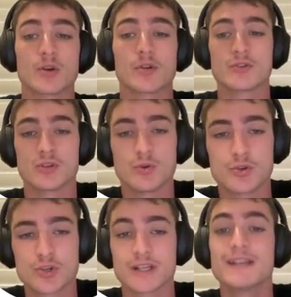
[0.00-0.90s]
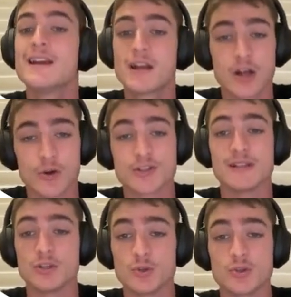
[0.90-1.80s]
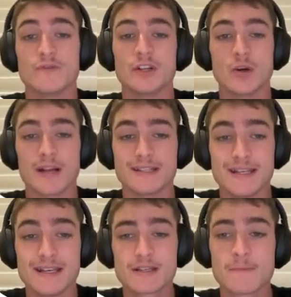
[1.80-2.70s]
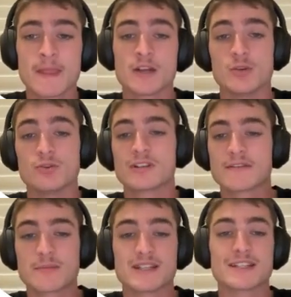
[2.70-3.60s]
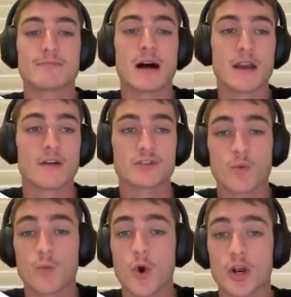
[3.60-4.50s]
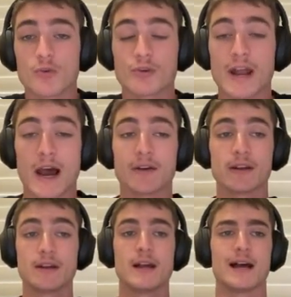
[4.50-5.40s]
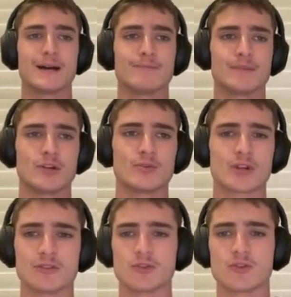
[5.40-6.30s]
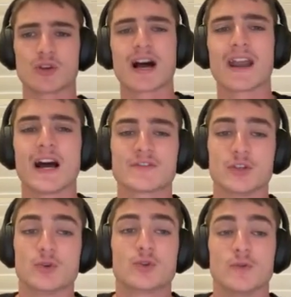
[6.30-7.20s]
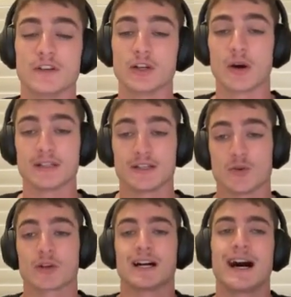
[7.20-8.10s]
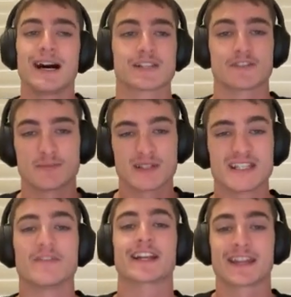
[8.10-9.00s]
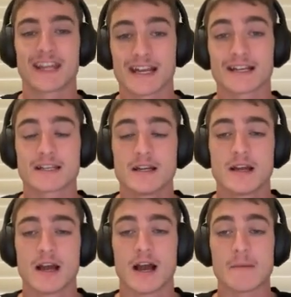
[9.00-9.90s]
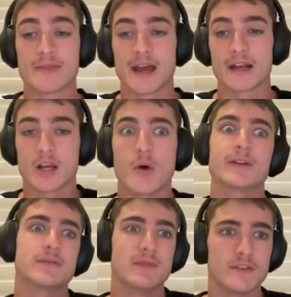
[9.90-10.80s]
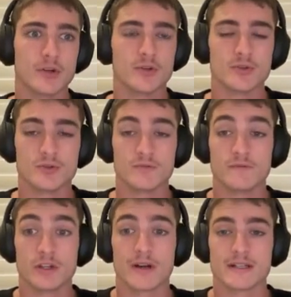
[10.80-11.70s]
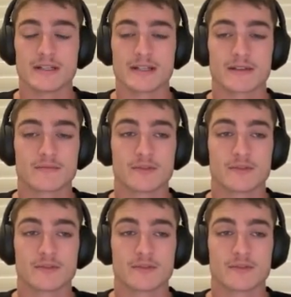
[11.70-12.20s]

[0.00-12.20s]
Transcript: So those are usually going to be the YouTube video ideas. You just have to be smart enough to work around. You can't ask for YouTube video ideas. You want to ask for specific things that are going to be video ideas that